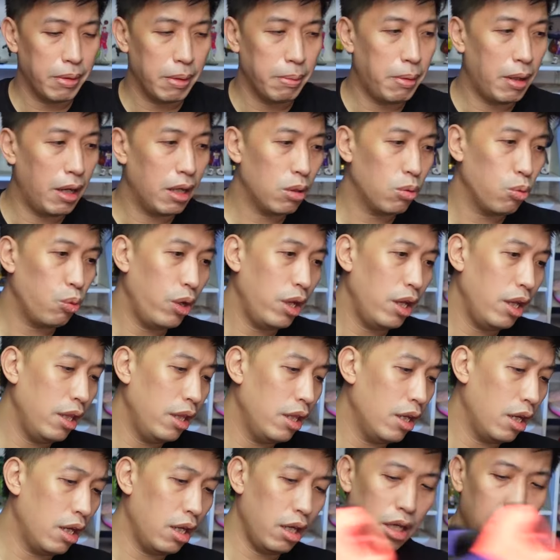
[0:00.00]
But with
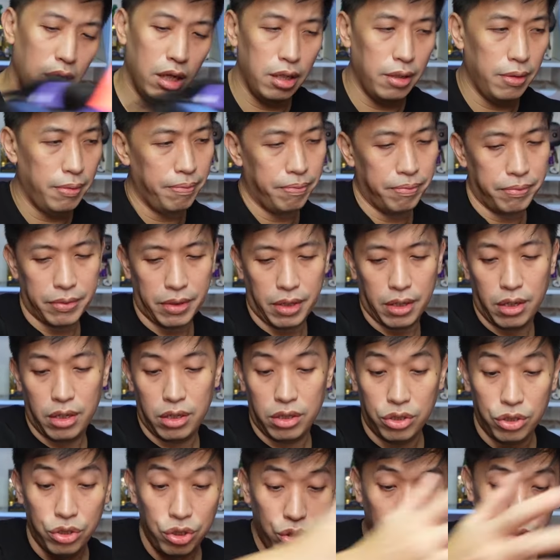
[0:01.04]
the
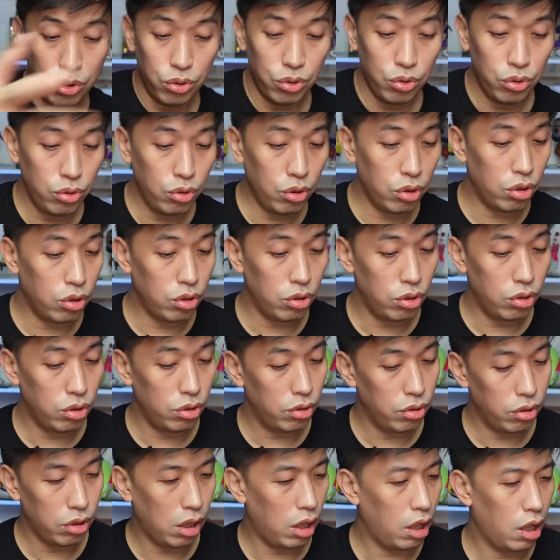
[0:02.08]
new
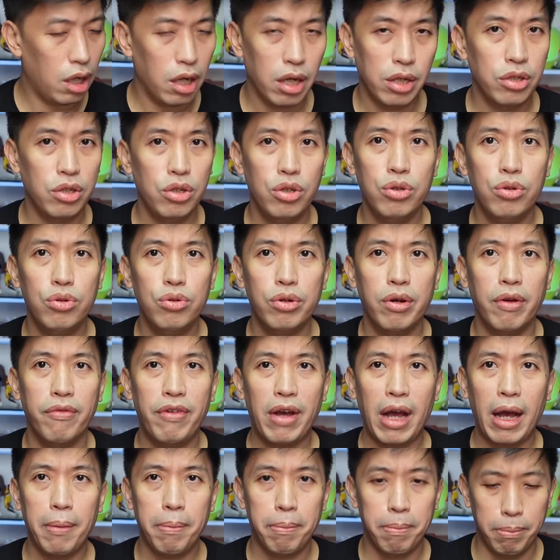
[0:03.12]

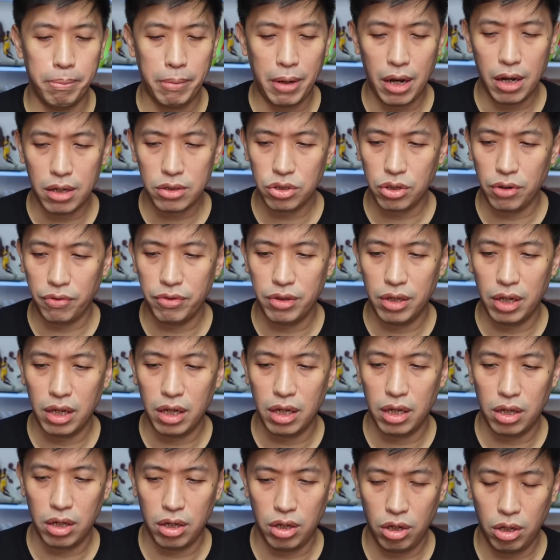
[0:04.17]
revamped box of
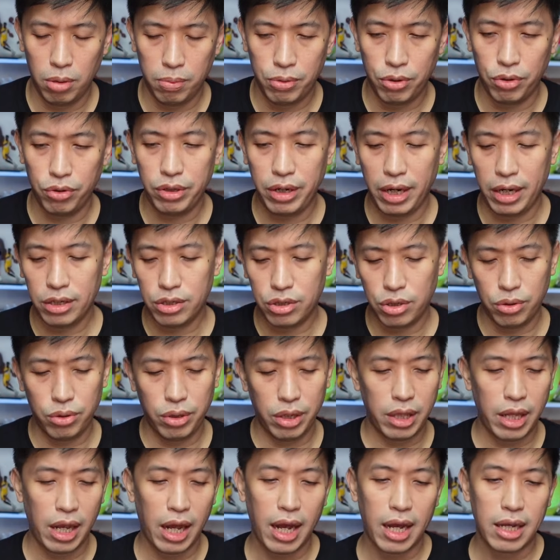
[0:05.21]
the All Pro Nitro,
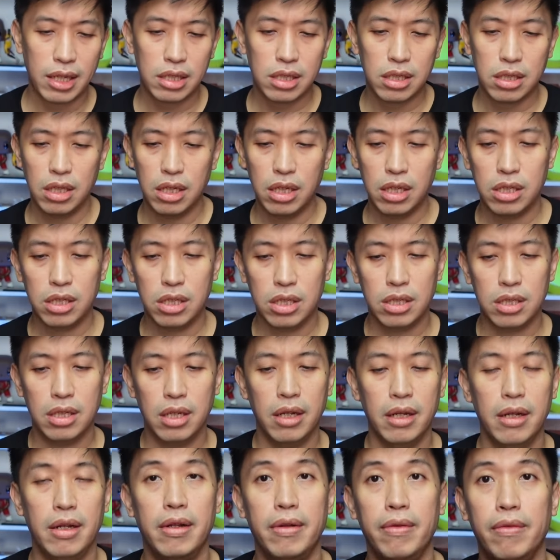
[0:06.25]
it has this
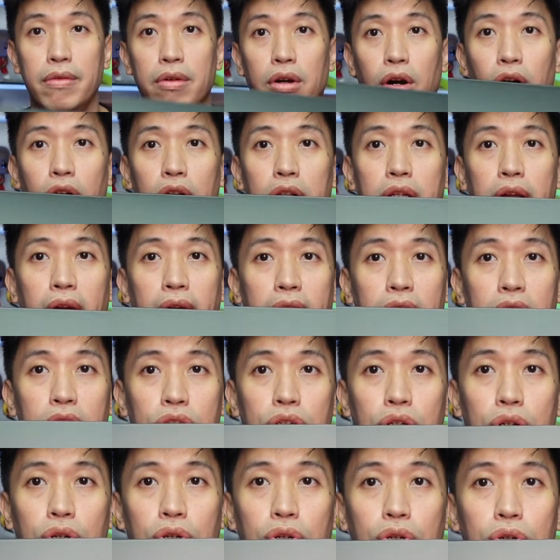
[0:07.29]
All
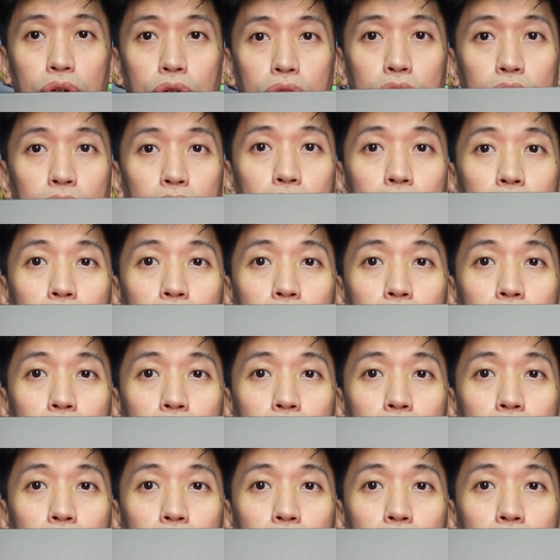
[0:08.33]
Nitro,